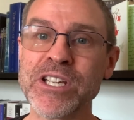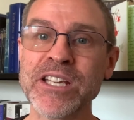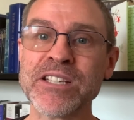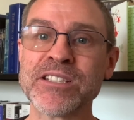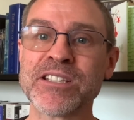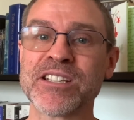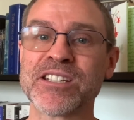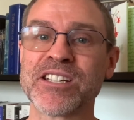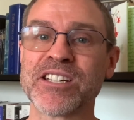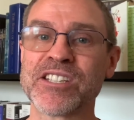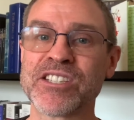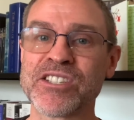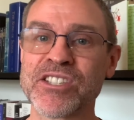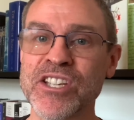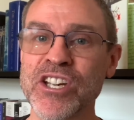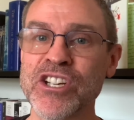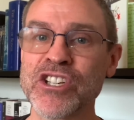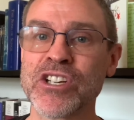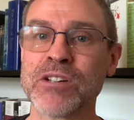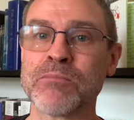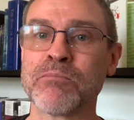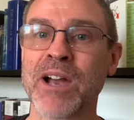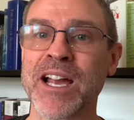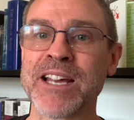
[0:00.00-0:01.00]
is a
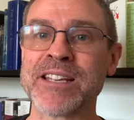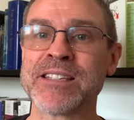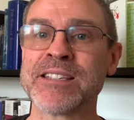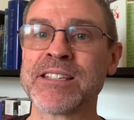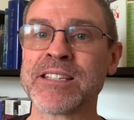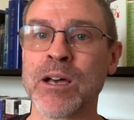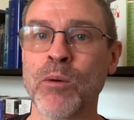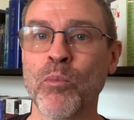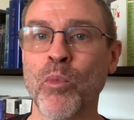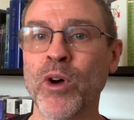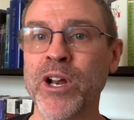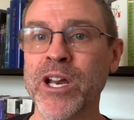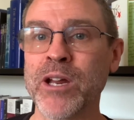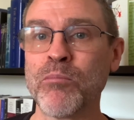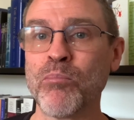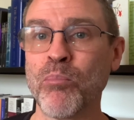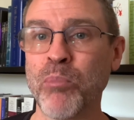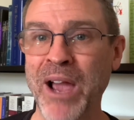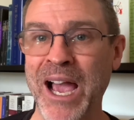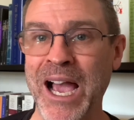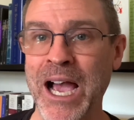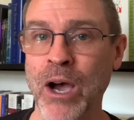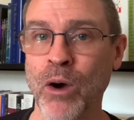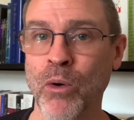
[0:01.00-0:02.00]
decision by someone in
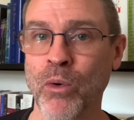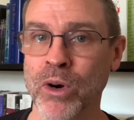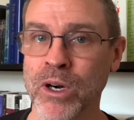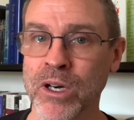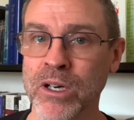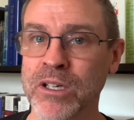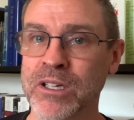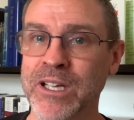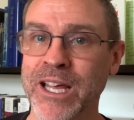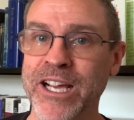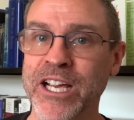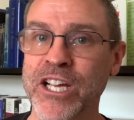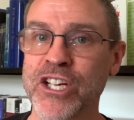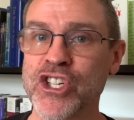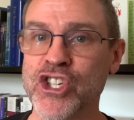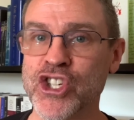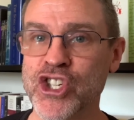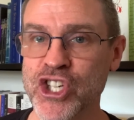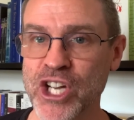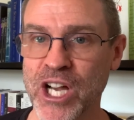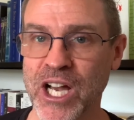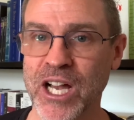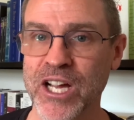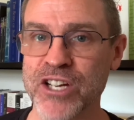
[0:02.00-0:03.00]
power, like a
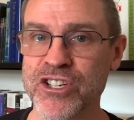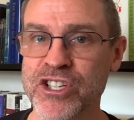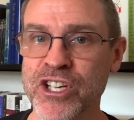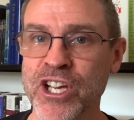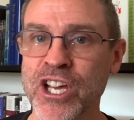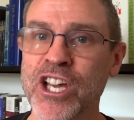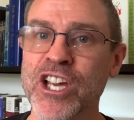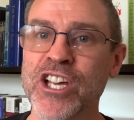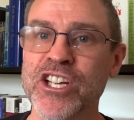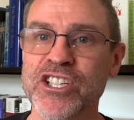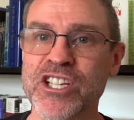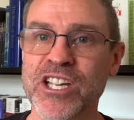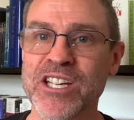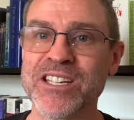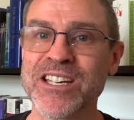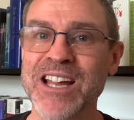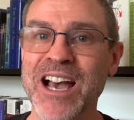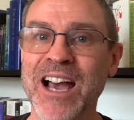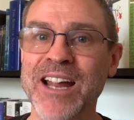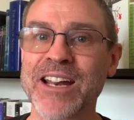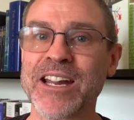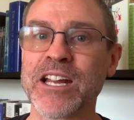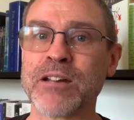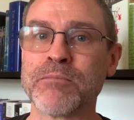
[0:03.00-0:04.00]
judge, to
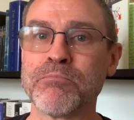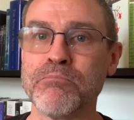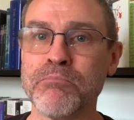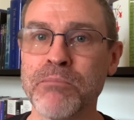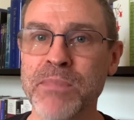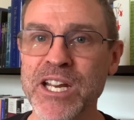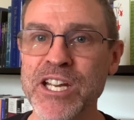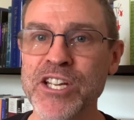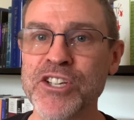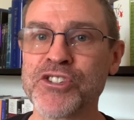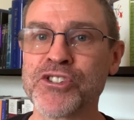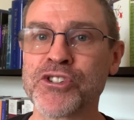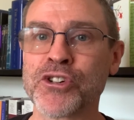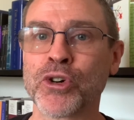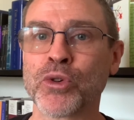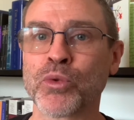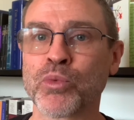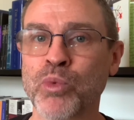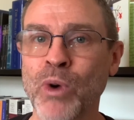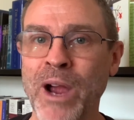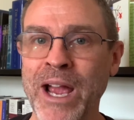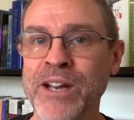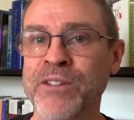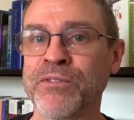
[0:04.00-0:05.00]
not administer
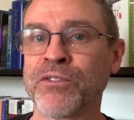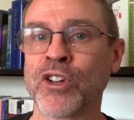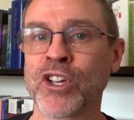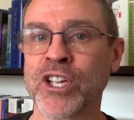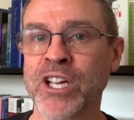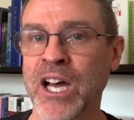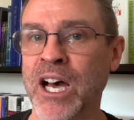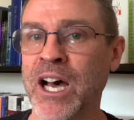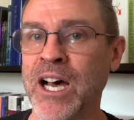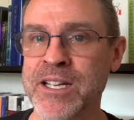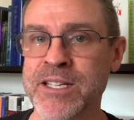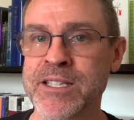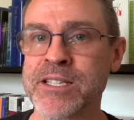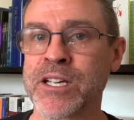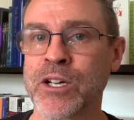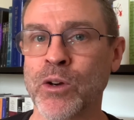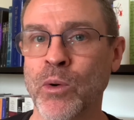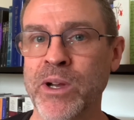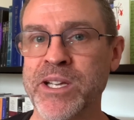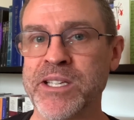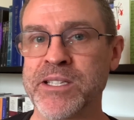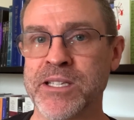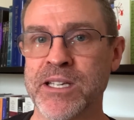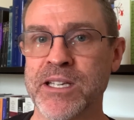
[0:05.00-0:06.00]
rightful
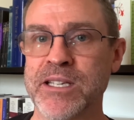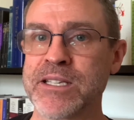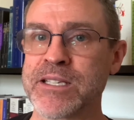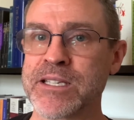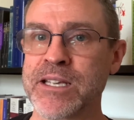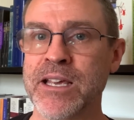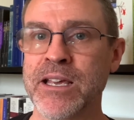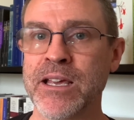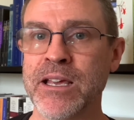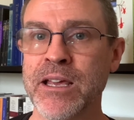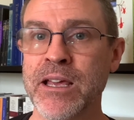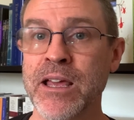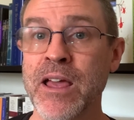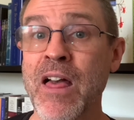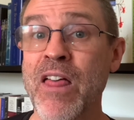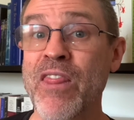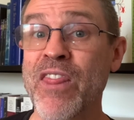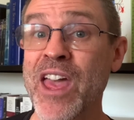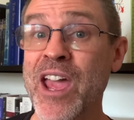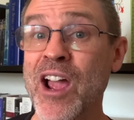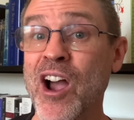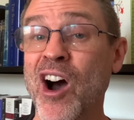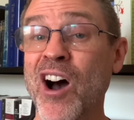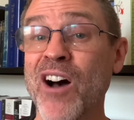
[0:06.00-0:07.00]
consequences.
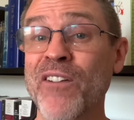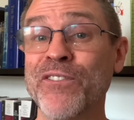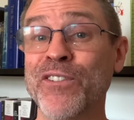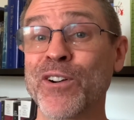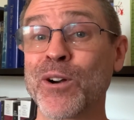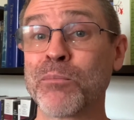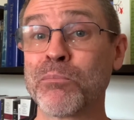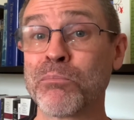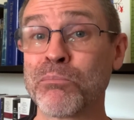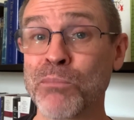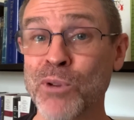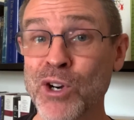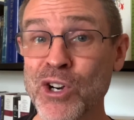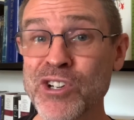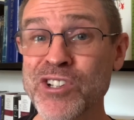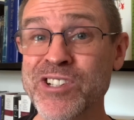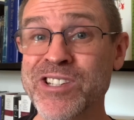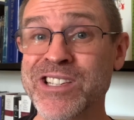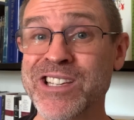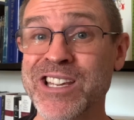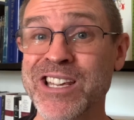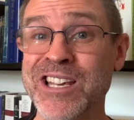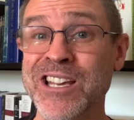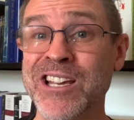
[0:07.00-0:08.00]
They offer
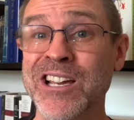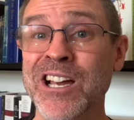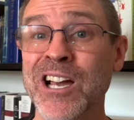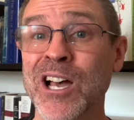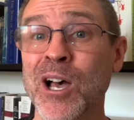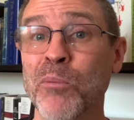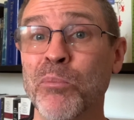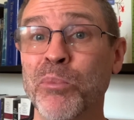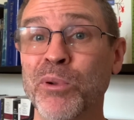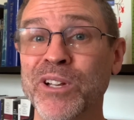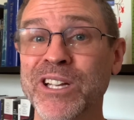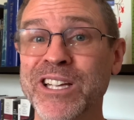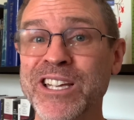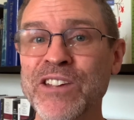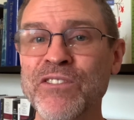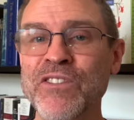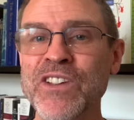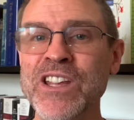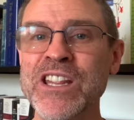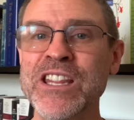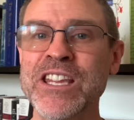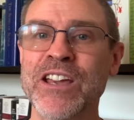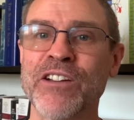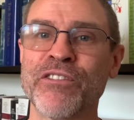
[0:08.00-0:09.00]
mercy,
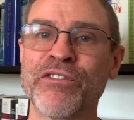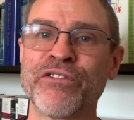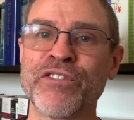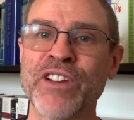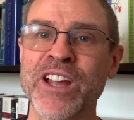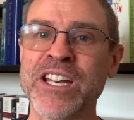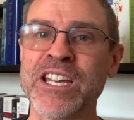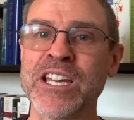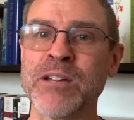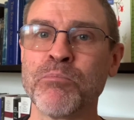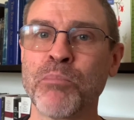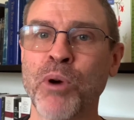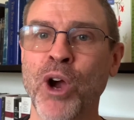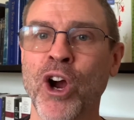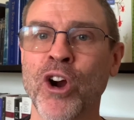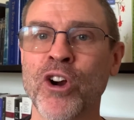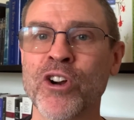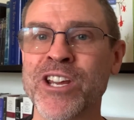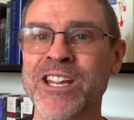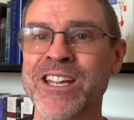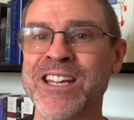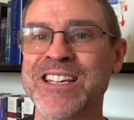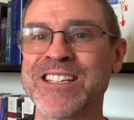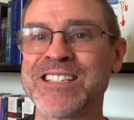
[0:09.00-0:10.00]
believing the offending
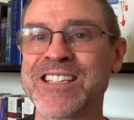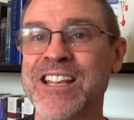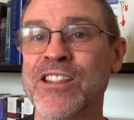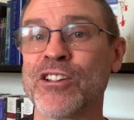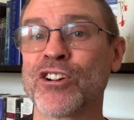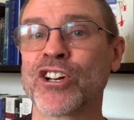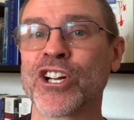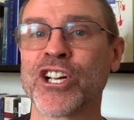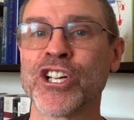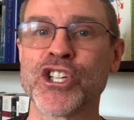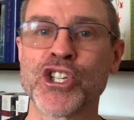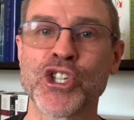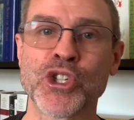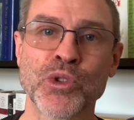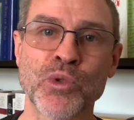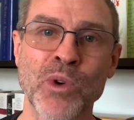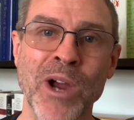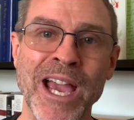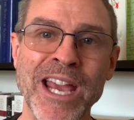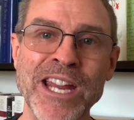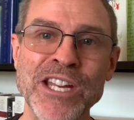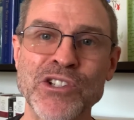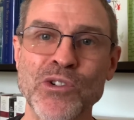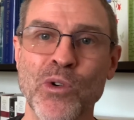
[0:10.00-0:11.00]
party is either
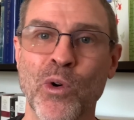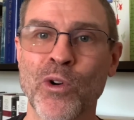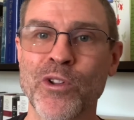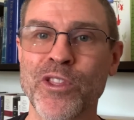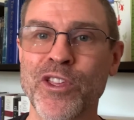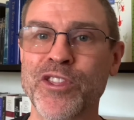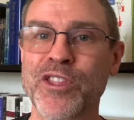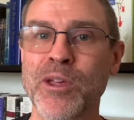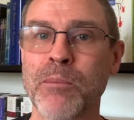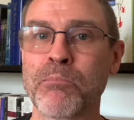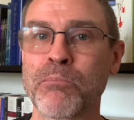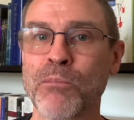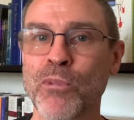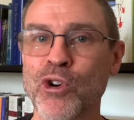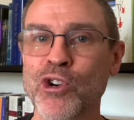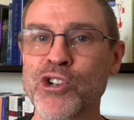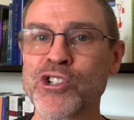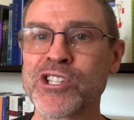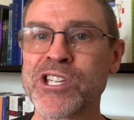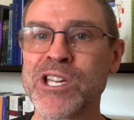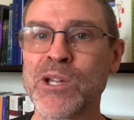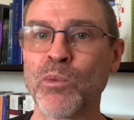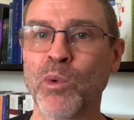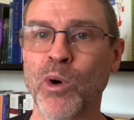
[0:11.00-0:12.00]
contrite or that the
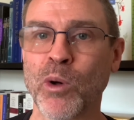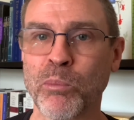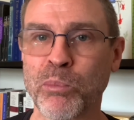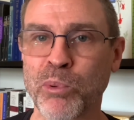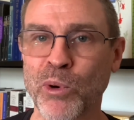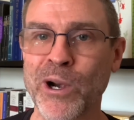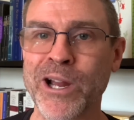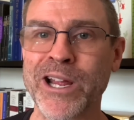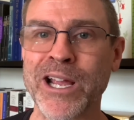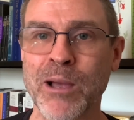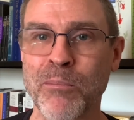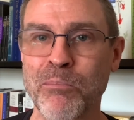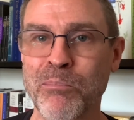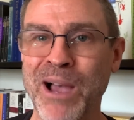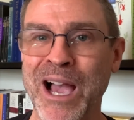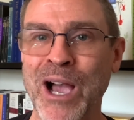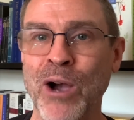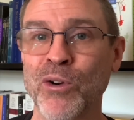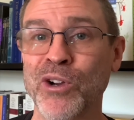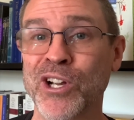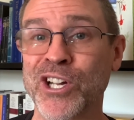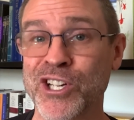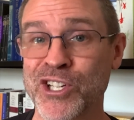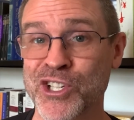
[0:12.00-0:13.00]
mercy will bring
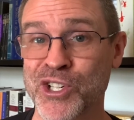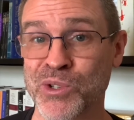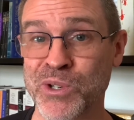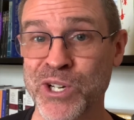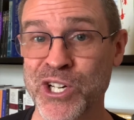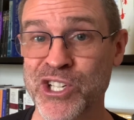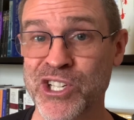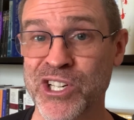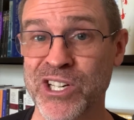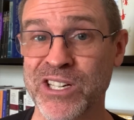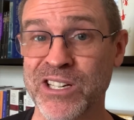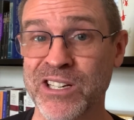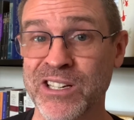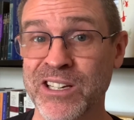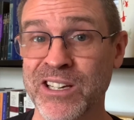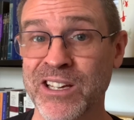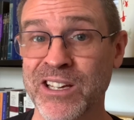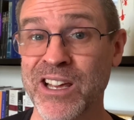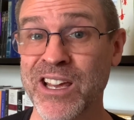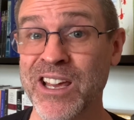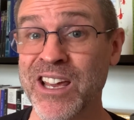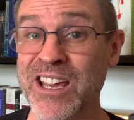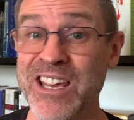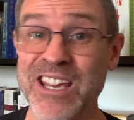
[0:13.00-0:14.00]
about contrition.
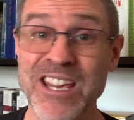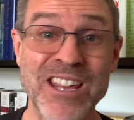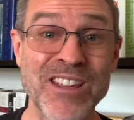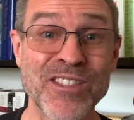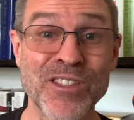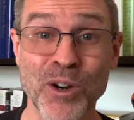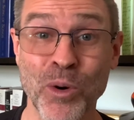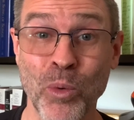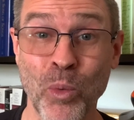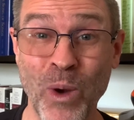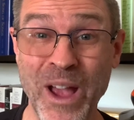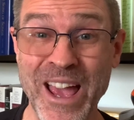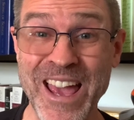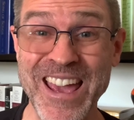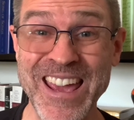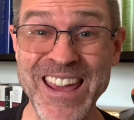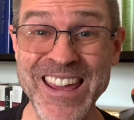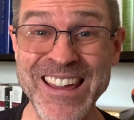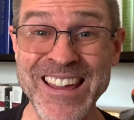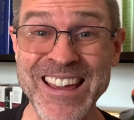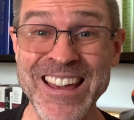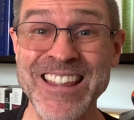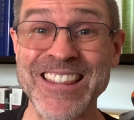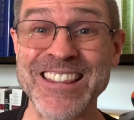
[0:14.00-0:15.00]
Either
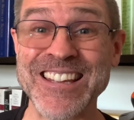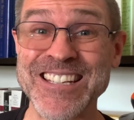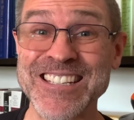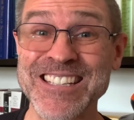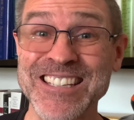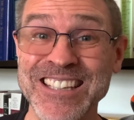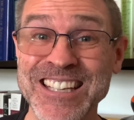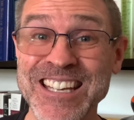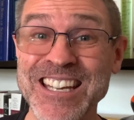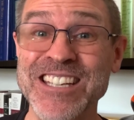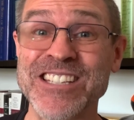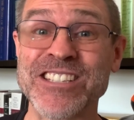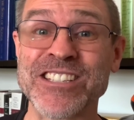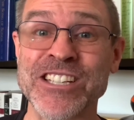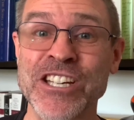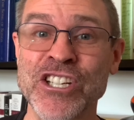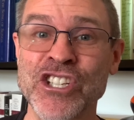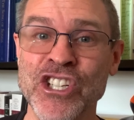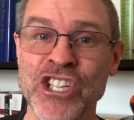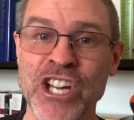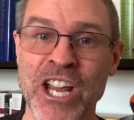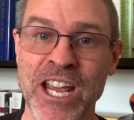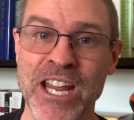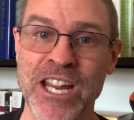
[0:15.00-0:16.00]
way, this leads to
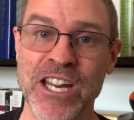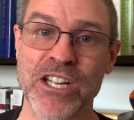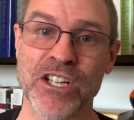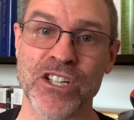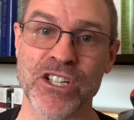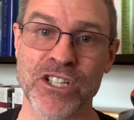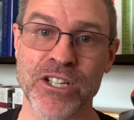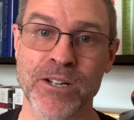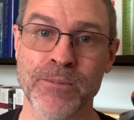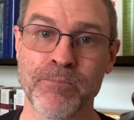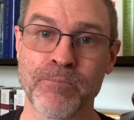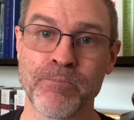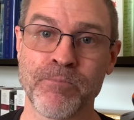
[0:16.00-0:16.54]
change.